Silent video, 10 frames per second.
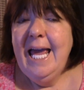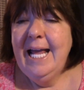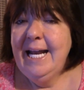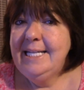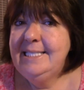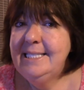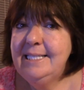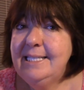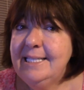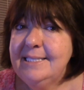and I
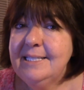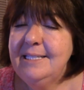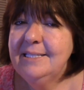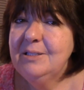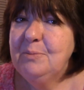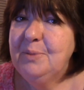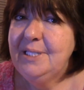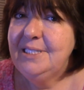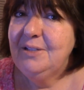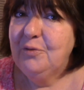did things a little
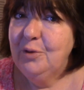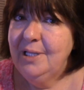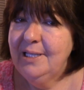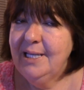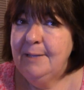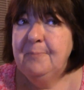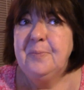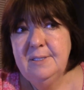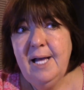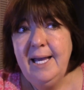bit differently.
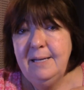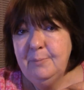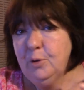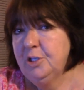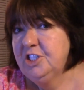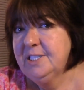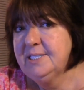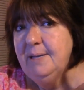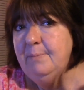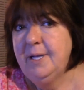I had purchased
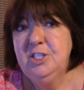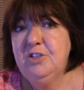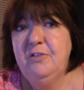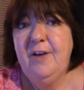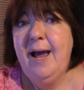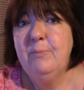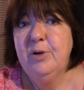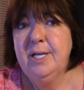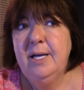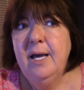a bunch of
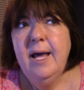fabric.